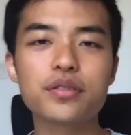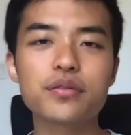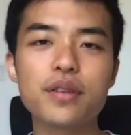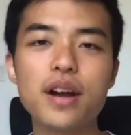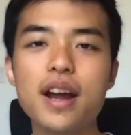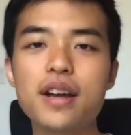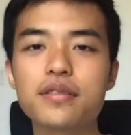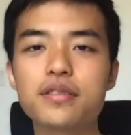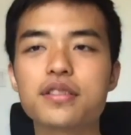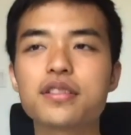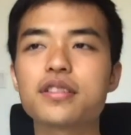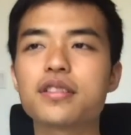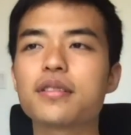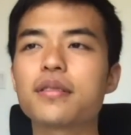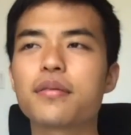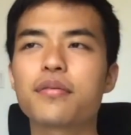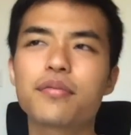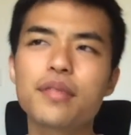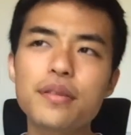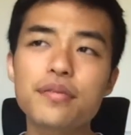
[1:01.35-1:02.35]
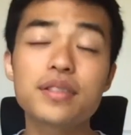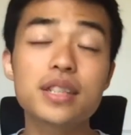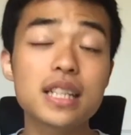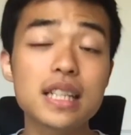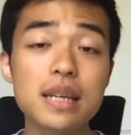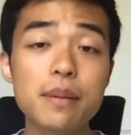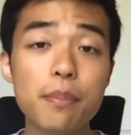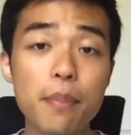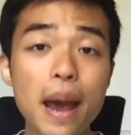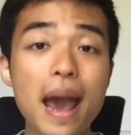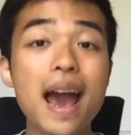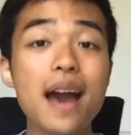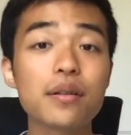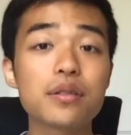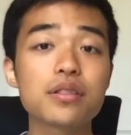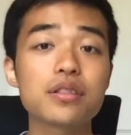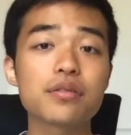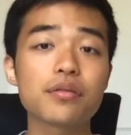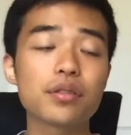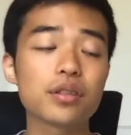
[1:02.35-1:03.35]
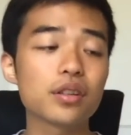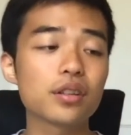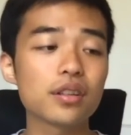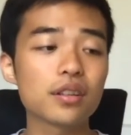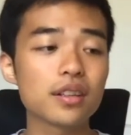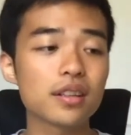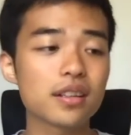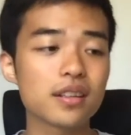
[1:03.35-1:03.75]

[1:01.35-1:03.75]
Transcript: around 50 pounds for the